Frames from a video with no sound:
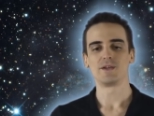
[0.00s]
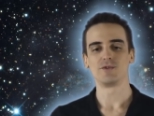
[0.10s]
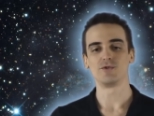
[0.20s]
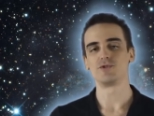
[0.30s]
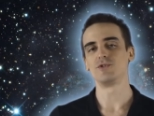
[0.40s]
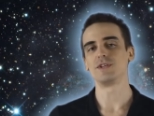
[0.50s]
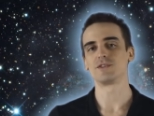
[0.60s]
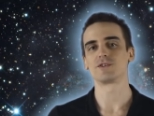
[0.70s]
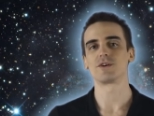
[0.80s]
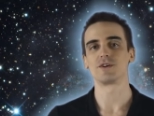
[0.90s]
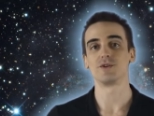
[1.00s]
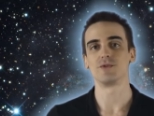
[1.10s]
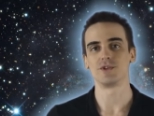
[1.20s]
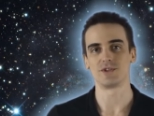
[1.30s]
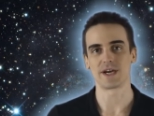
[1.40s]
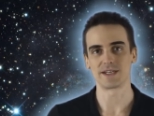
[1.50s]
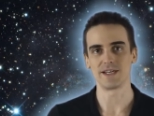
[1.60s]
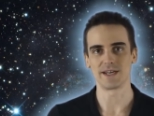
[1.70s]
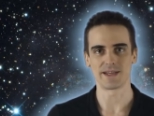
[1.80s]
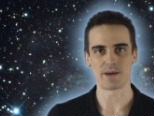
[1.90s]
you need to start doing your
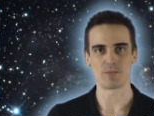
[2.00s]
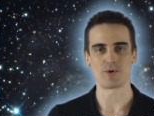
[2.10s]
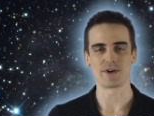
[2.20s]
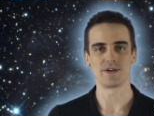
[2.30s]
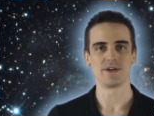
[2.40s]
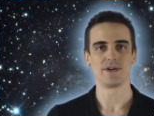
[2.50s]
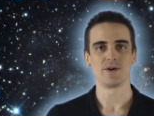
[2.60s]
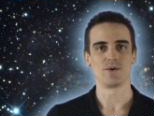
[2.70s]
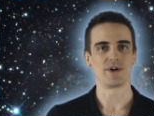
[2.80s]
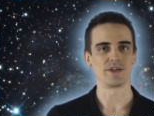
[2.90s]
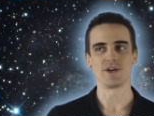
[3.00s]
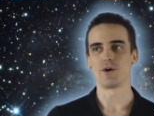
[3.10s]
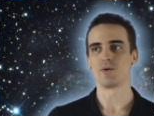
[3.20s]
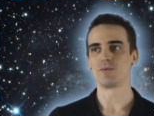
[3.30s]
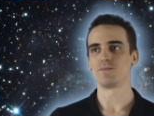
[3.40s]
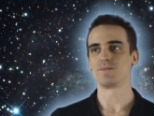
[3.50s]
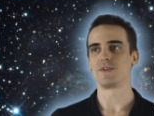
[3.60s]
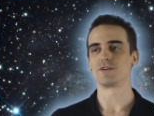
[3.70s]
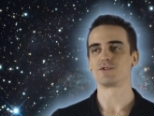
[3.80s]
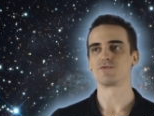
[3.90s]
technique at that point.
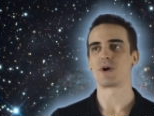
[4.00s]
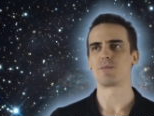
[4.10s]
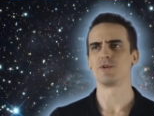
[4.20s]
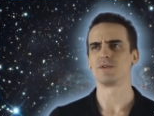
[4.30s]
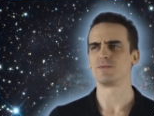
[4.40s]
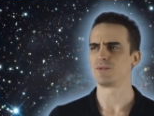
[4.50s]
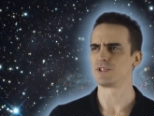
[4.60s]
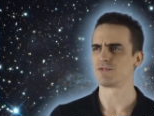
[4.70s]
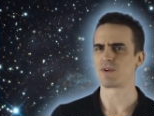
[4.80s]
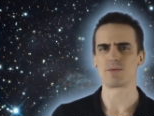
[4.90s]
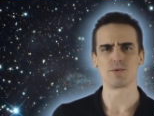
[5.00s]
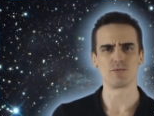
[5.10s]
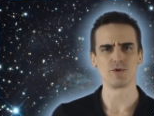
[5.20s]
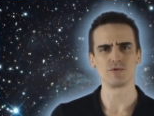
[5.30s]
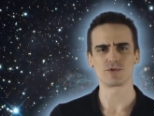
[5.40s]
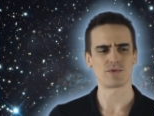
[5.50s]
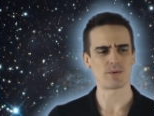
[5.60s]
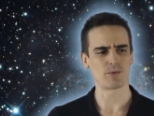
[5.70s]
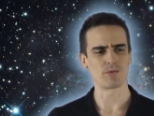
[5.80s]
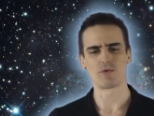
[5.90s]
There's was it Robert Bruce or
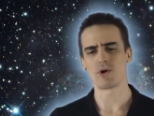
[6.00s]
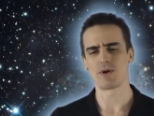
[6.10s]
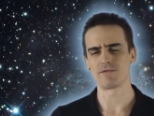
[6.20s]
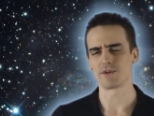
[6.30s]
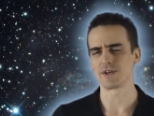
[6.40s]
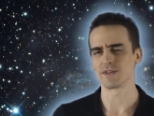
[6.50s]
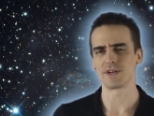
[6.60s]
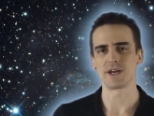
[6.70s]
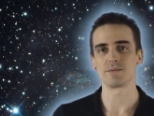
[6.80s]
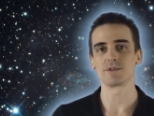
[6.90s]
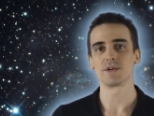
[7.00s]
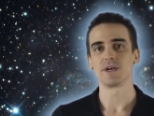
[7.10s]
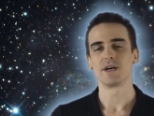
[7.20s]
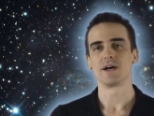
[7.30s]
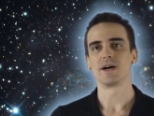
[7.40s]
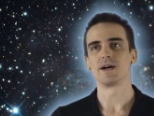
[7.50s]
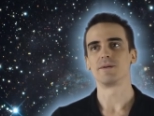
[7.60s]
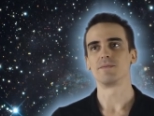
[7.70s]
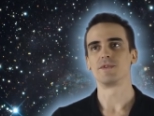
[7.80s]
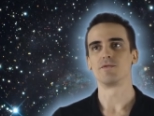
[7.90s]
Robert Monroe? I forget the names.
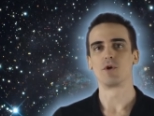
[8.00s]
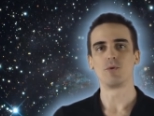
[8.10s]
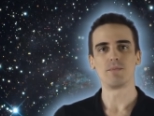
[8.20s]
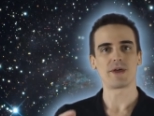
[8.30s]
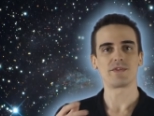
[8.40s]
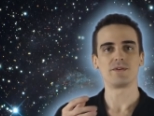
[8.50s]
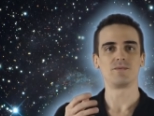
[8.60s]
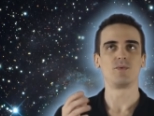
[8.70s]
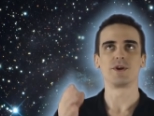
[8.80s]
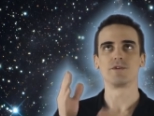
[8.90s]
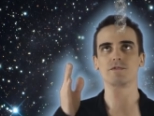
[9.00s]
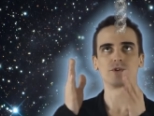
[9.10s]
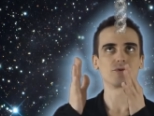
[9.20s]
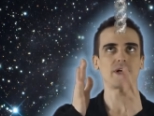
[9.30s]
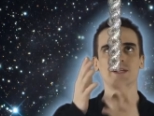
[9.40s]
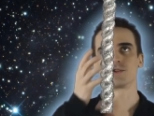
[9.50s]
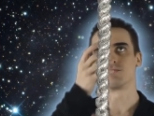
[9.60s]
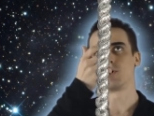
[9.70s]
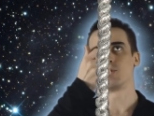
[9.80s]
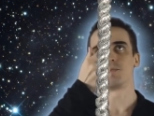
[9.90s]
The rope method, where you visualize the
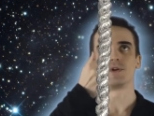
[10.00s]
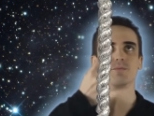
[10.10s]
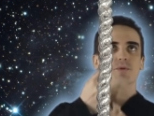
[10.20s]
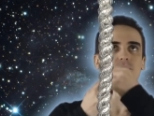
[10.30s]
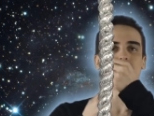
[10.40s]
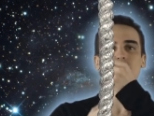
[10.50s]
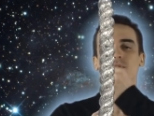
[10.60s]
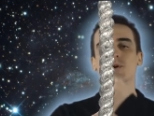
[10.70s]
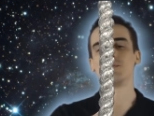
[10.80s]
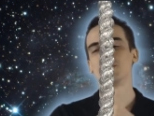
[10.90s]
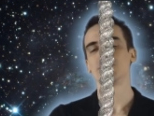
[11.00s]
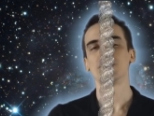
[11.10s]
rope and you're pulling the rope.